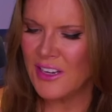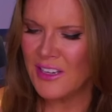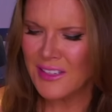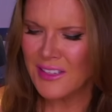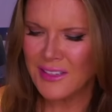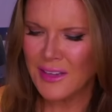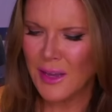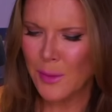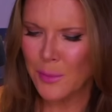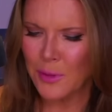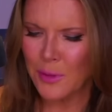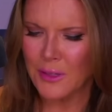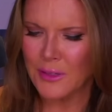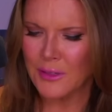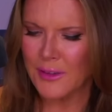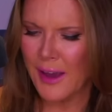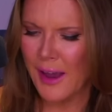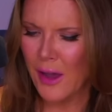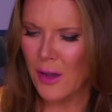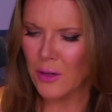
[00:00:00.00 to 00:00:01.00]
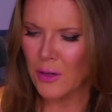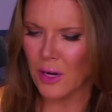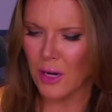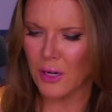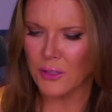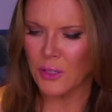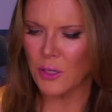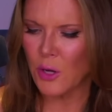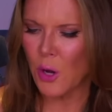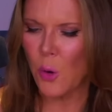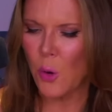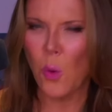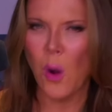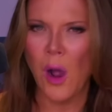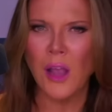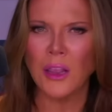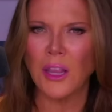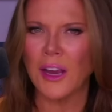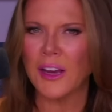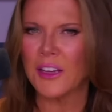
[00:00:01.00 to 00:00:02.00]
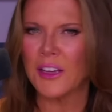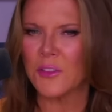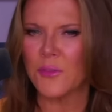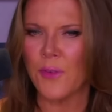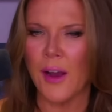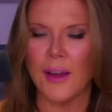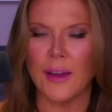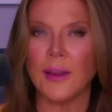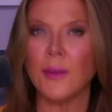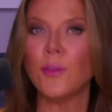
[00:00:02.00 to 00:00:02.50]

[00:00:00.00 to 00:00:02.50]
He's doubling down on, you know what, like it's fine.